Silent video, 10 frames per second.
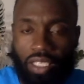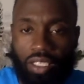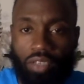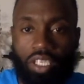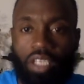They
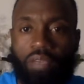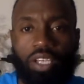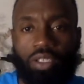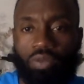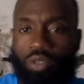don't care about
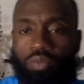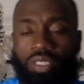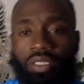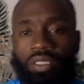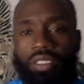your
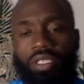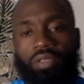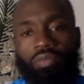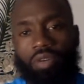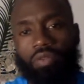well-being.
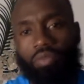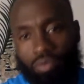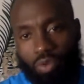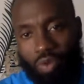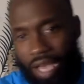But the
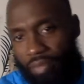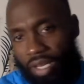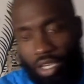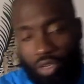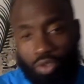white man
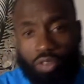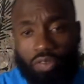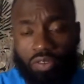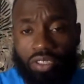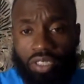goes off
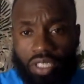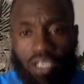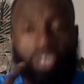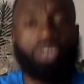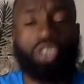on
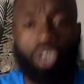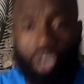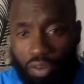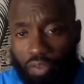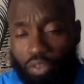a
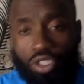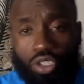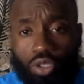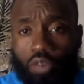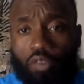cough or a
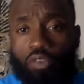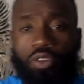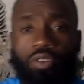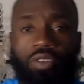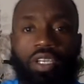sore
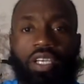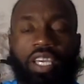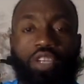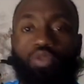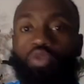throat, and they're
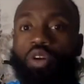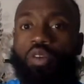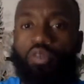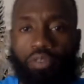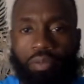all
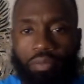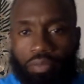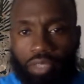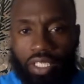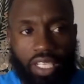over him
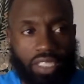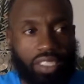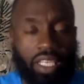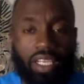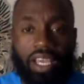the next
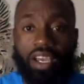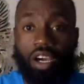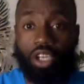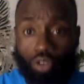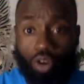day. Like, are
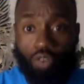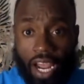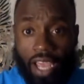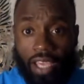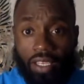you all
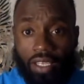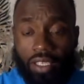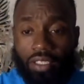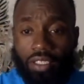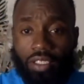right?
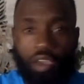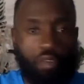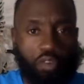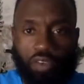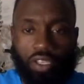
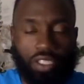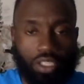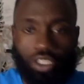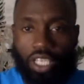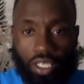Everything,
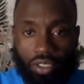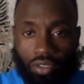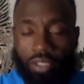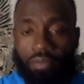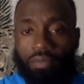checking on
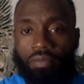him.